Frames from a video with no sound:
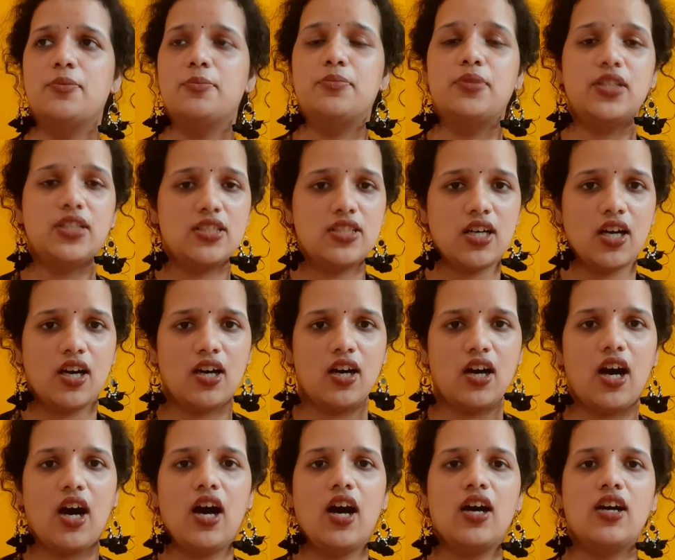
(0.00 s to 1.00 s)
Brida
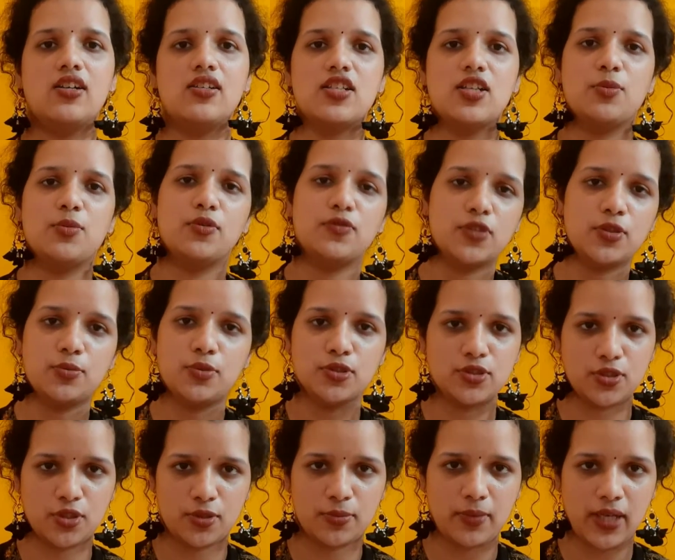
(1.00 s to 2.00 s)
are some of the
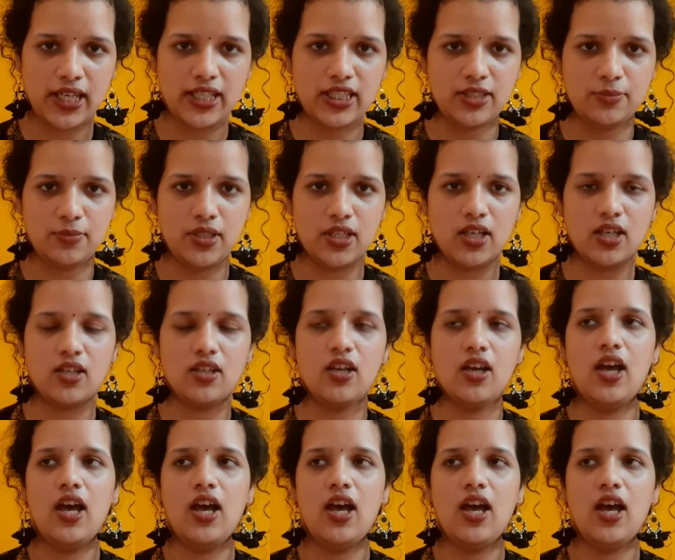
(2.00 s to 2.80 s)
books on my TBR